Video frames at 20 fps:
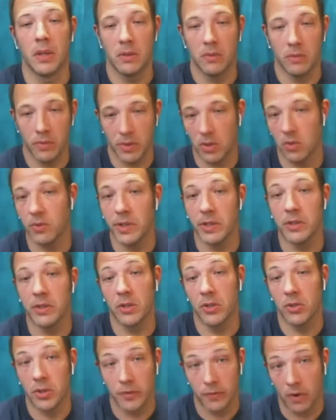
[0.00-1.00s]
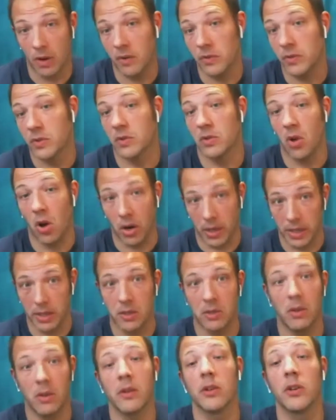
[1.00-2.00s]
Real research involves talking to
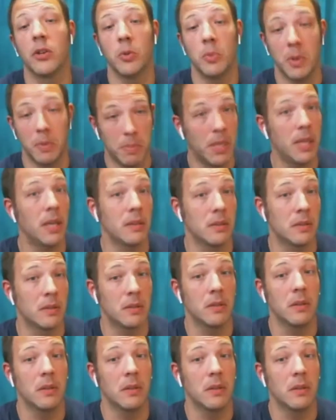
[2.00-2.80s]
other human beings,